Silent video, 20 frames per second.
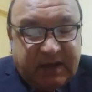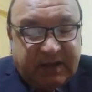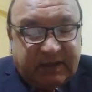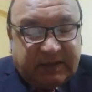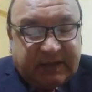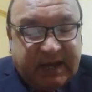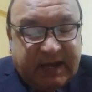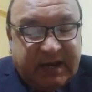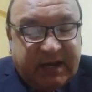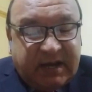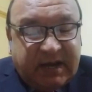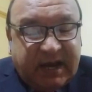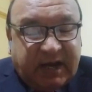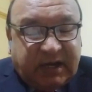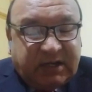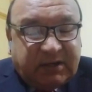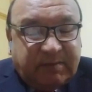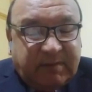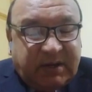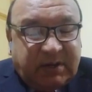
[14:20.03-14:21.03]
the
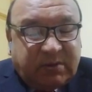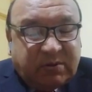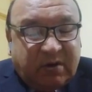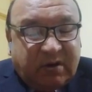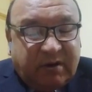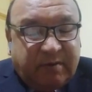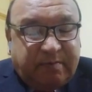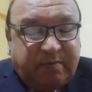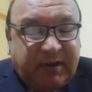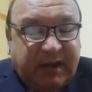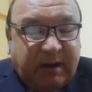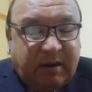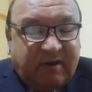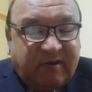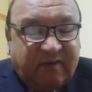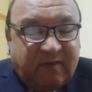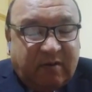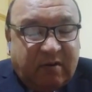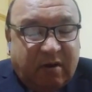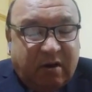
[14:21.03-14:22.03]
enactment or repeal
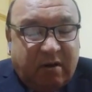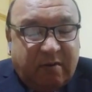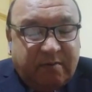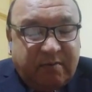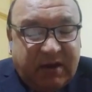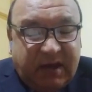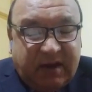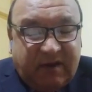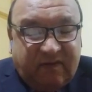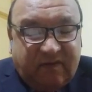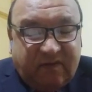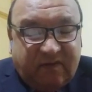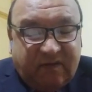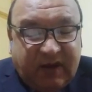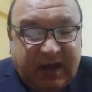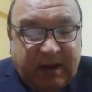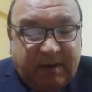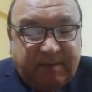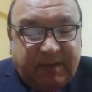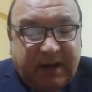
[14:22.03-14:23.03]
of law may
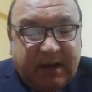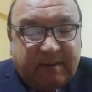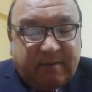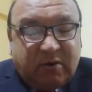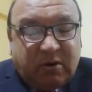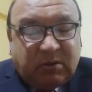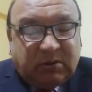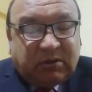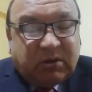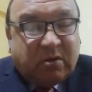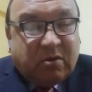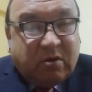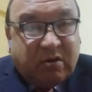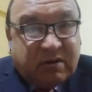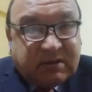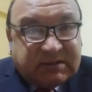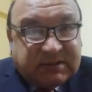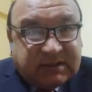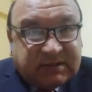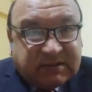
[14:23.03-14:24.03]
well be among the
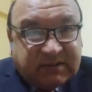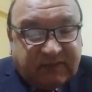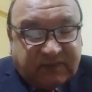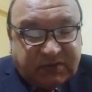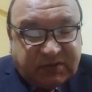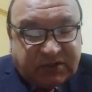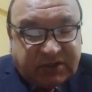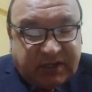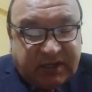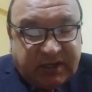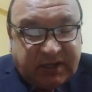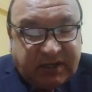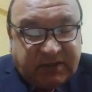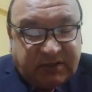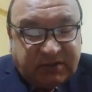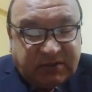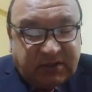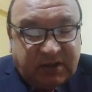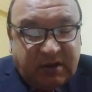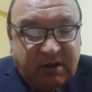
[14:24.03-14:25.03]
causes of
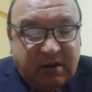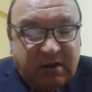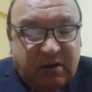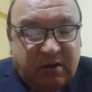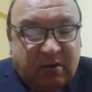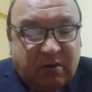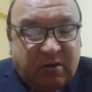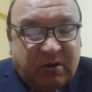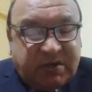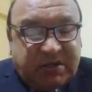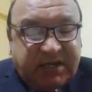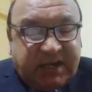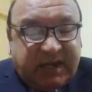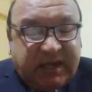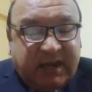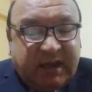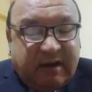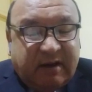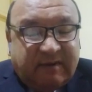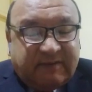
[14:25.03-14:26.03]
change or
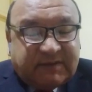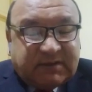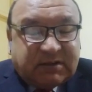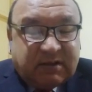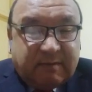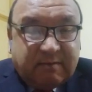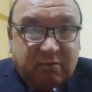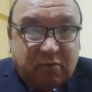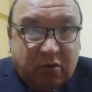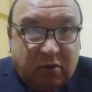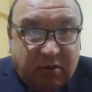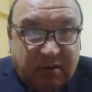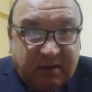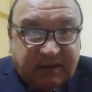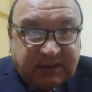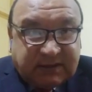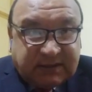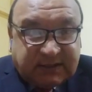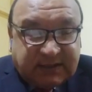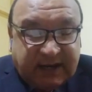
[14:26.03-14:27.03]
decay of some
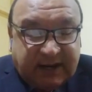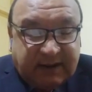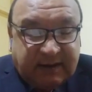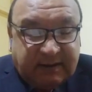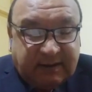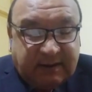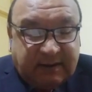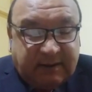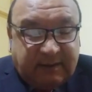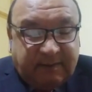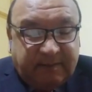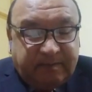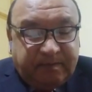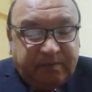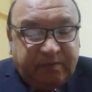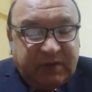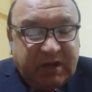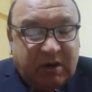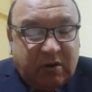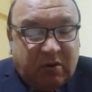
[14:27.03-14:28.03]
moral standard
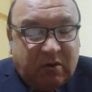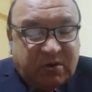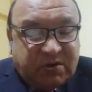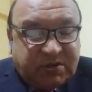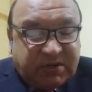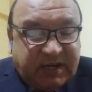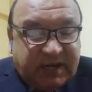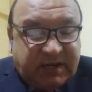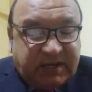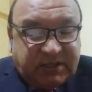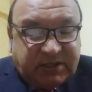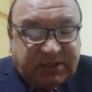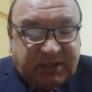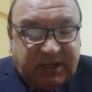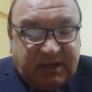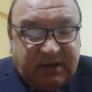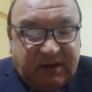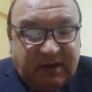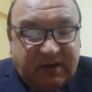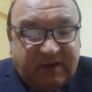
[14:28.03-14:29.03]
or
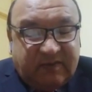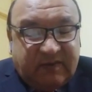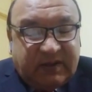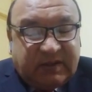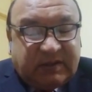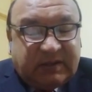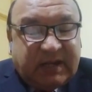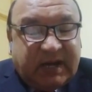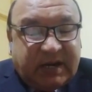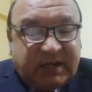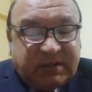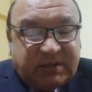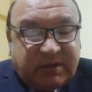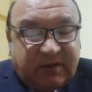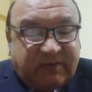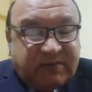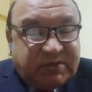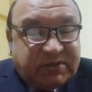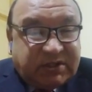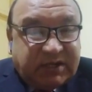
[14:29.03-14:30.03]
tradition with that
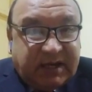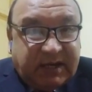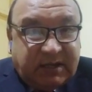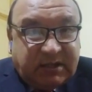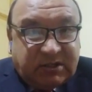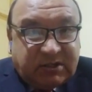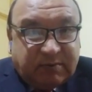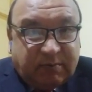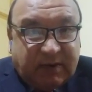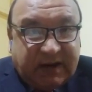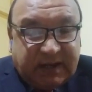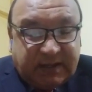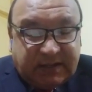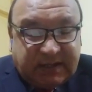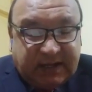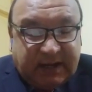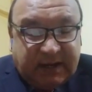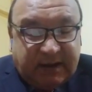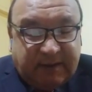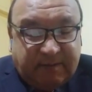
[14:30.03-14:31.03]
of change by
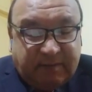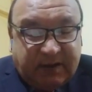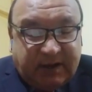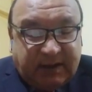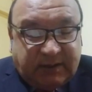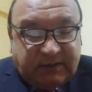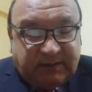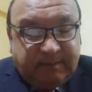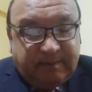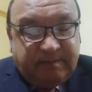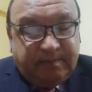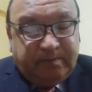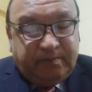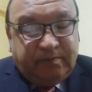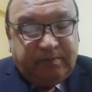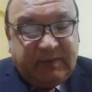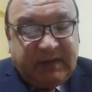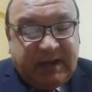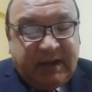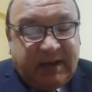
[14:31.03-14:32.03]
deliberate
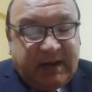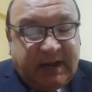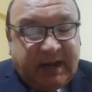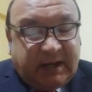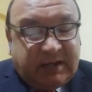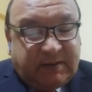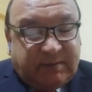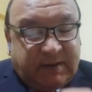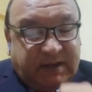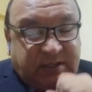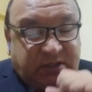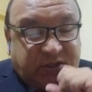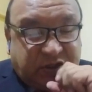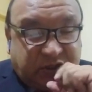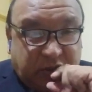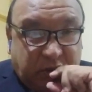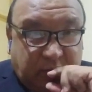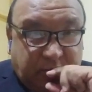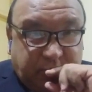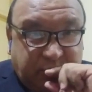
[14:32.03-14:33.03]
enactment
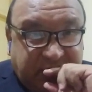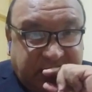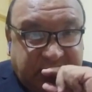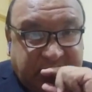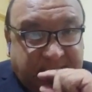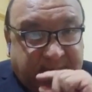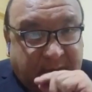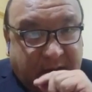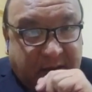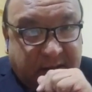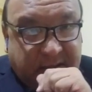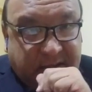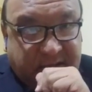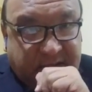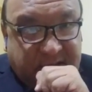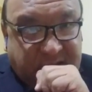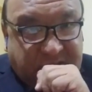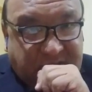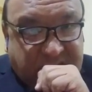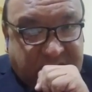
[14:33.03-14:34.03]
should be
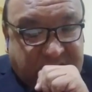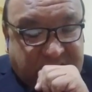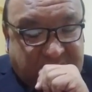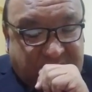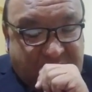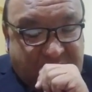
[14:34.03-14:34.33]
demarcated.